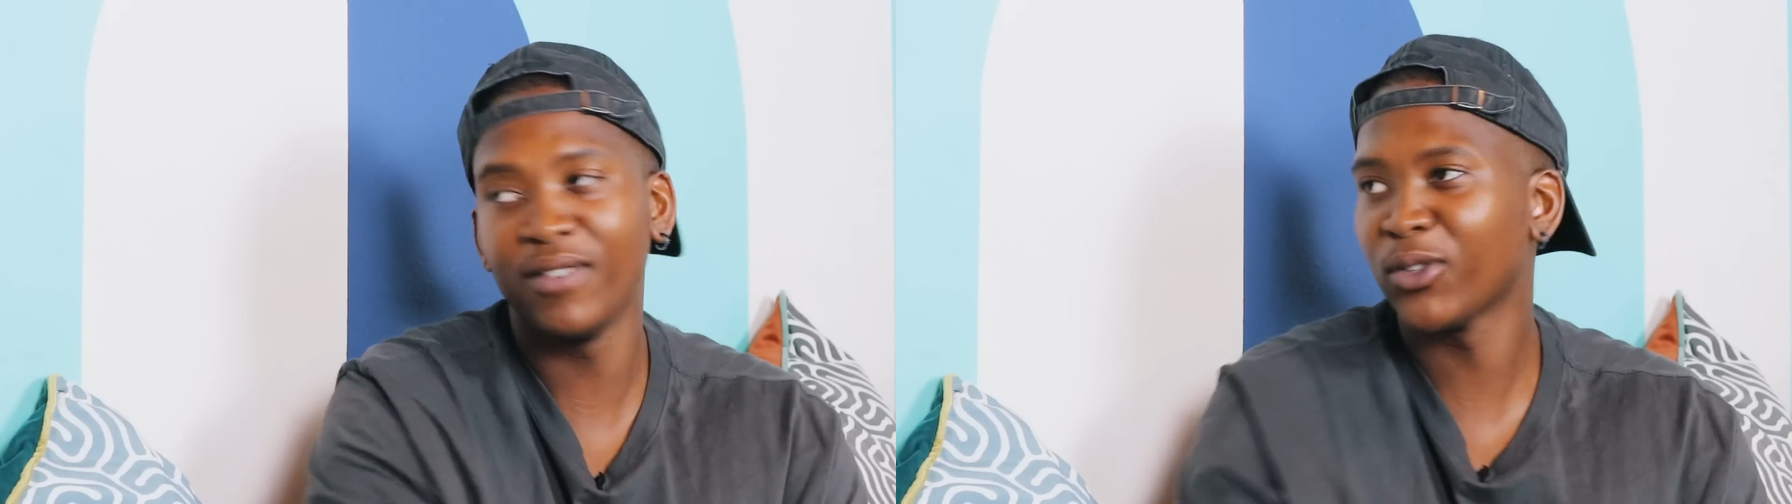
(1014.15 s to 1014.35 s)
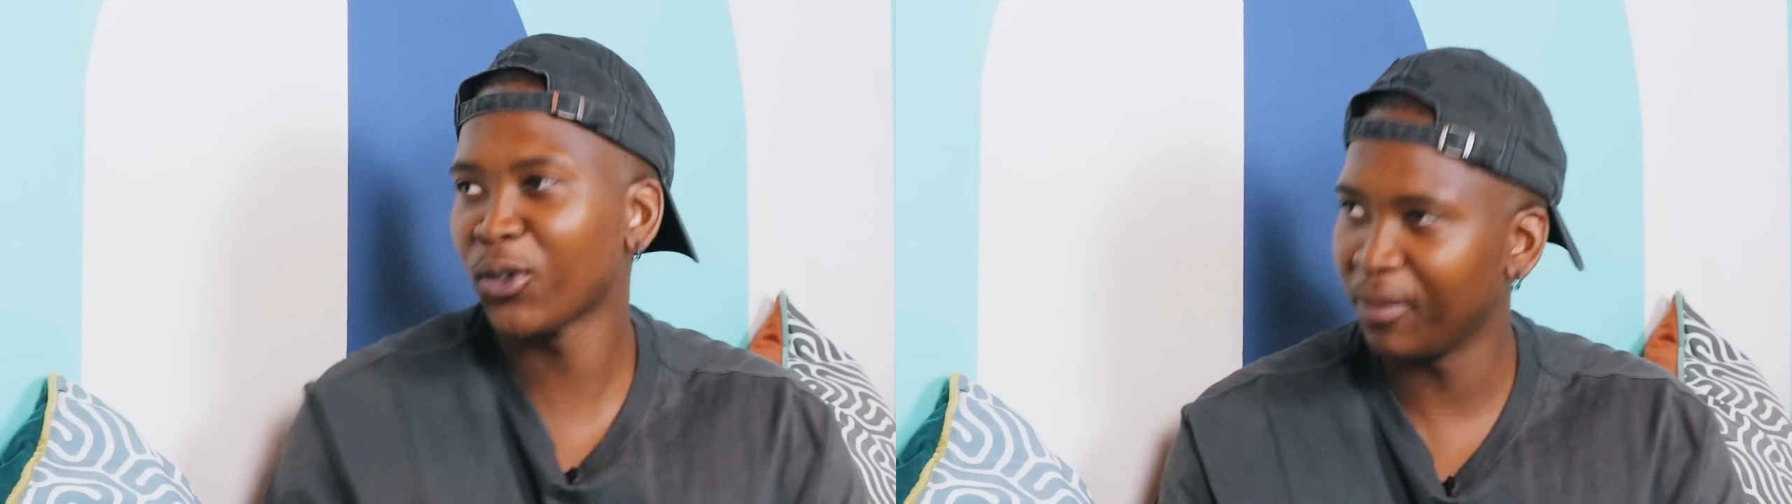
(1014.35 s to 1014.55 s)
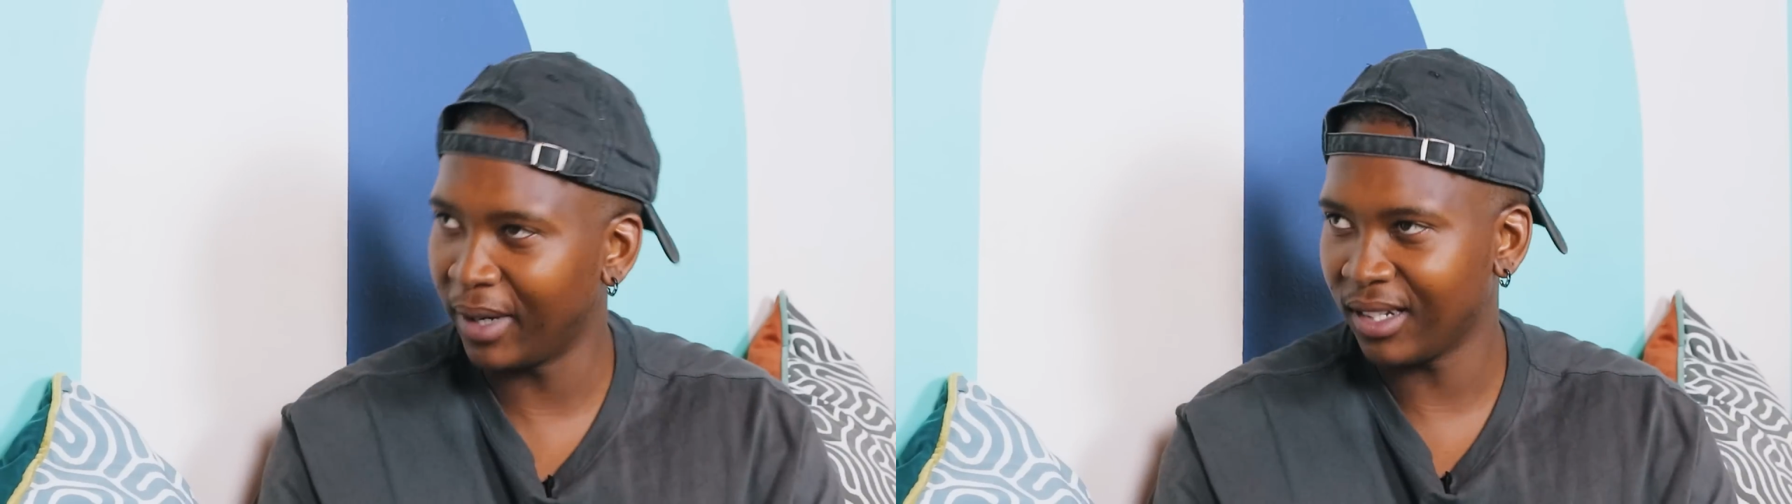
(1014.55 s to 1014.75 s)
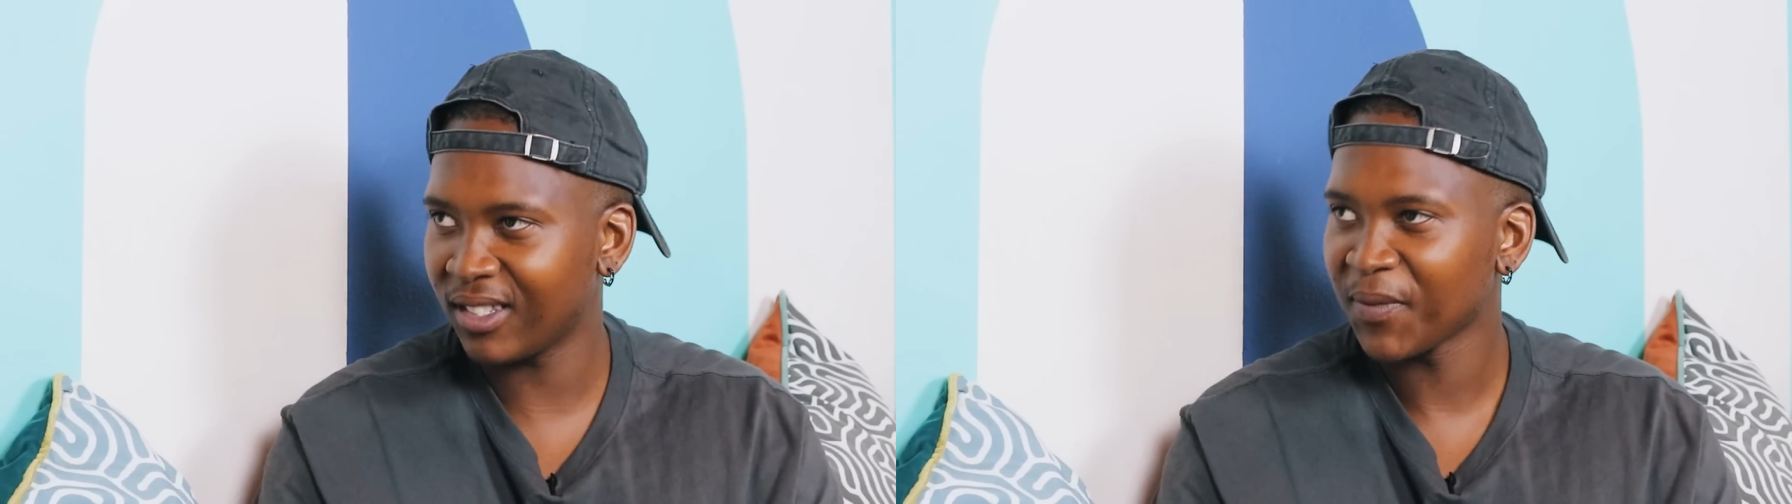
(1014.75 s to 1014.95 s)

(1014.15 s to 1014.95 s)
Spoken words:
never thought about it.